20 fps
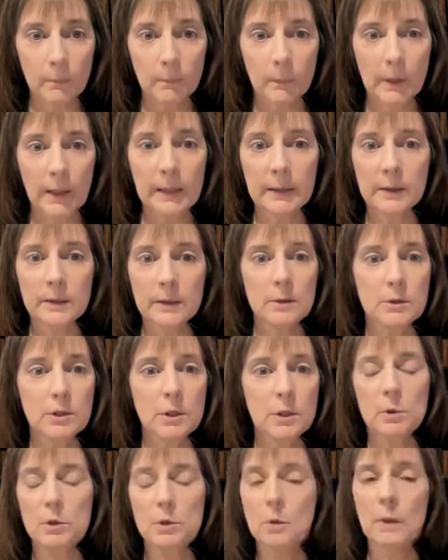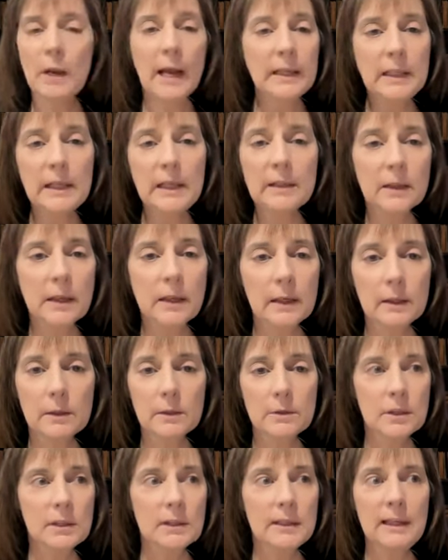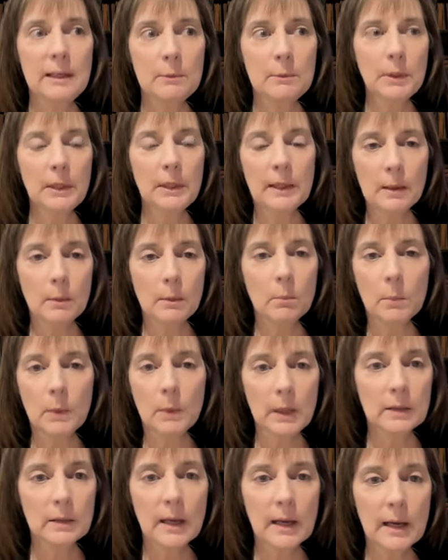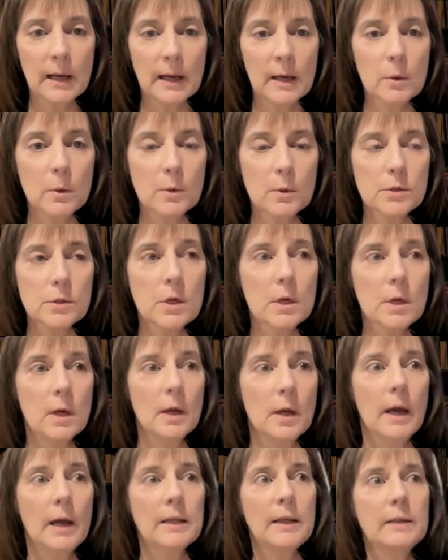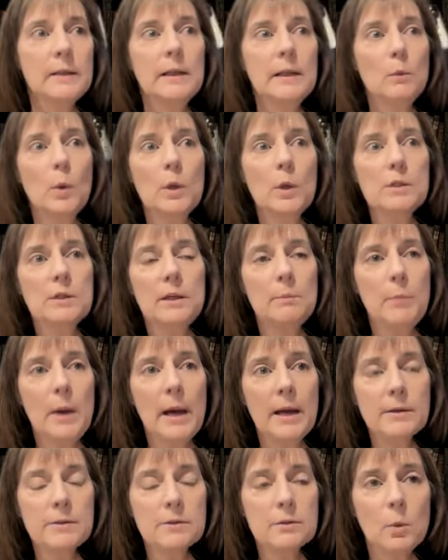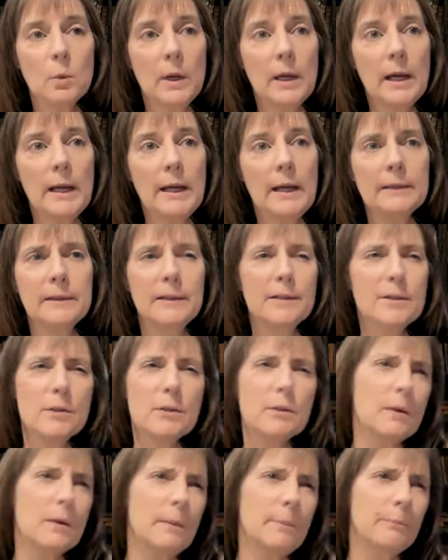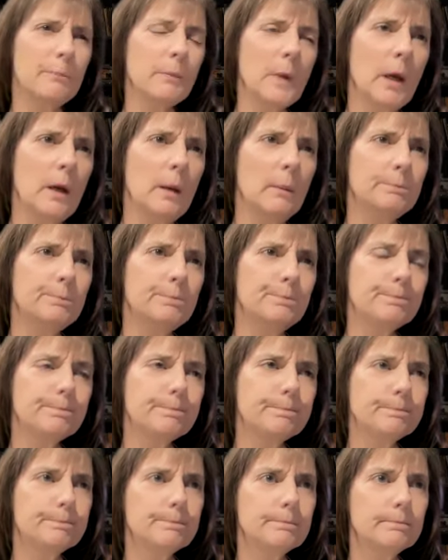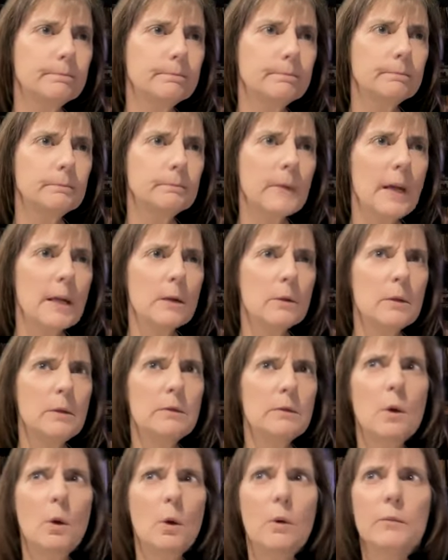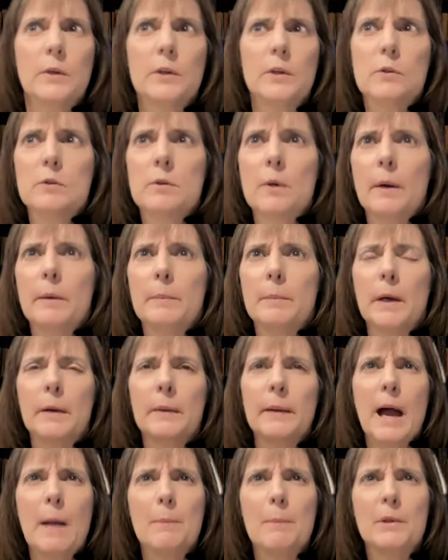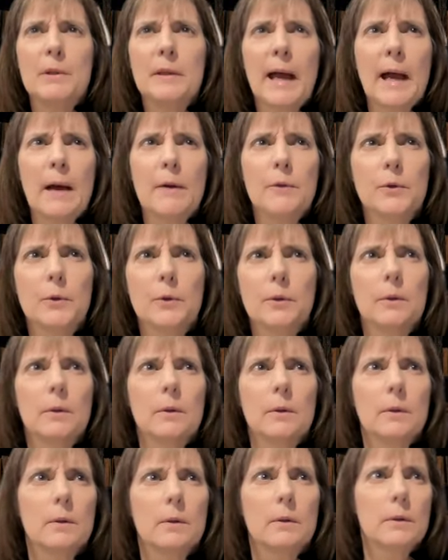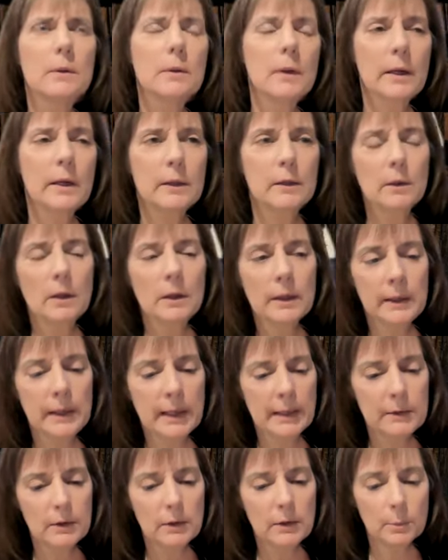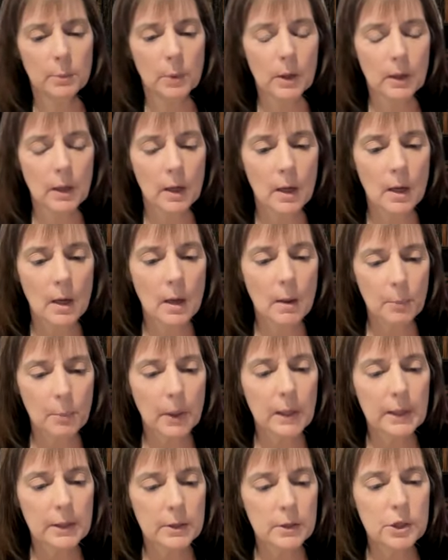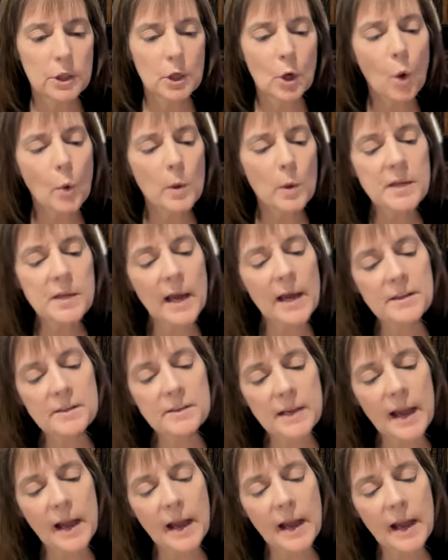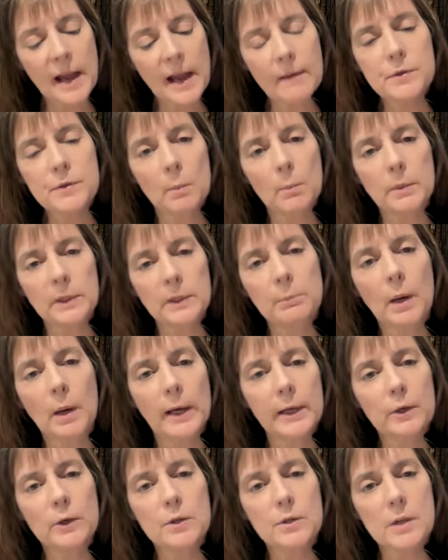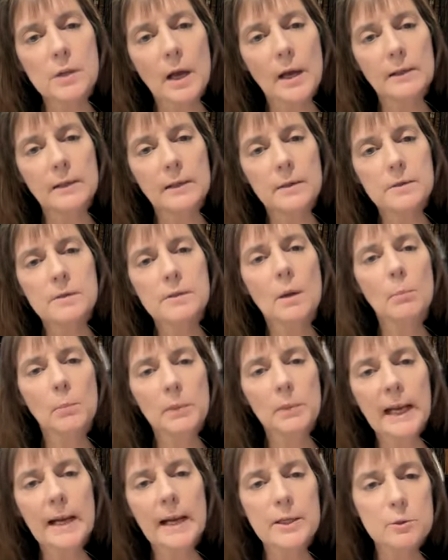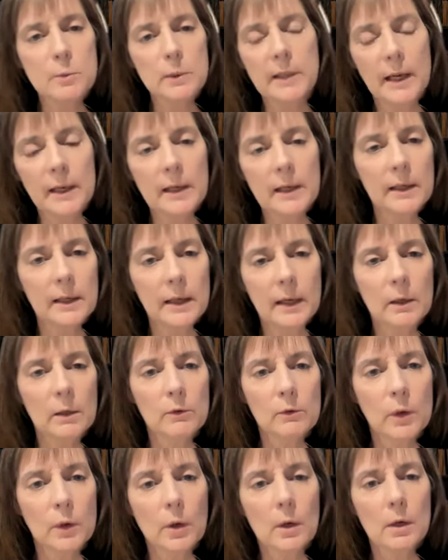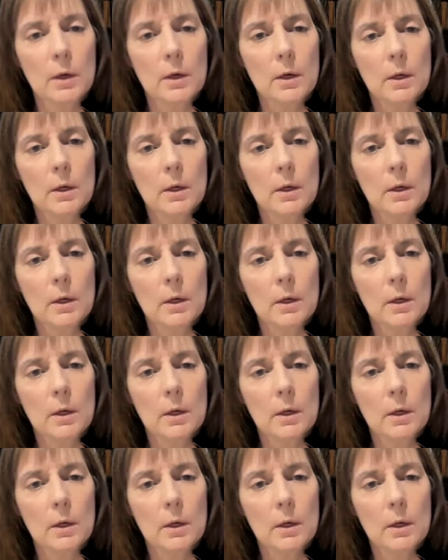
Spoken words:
And she would do anything to keep him in the house. And I think once he passed away, and this is, I don't even know if this is probably happened after I ended the book, but she always has to have somebody by her side. Somebody has to be taking care of her.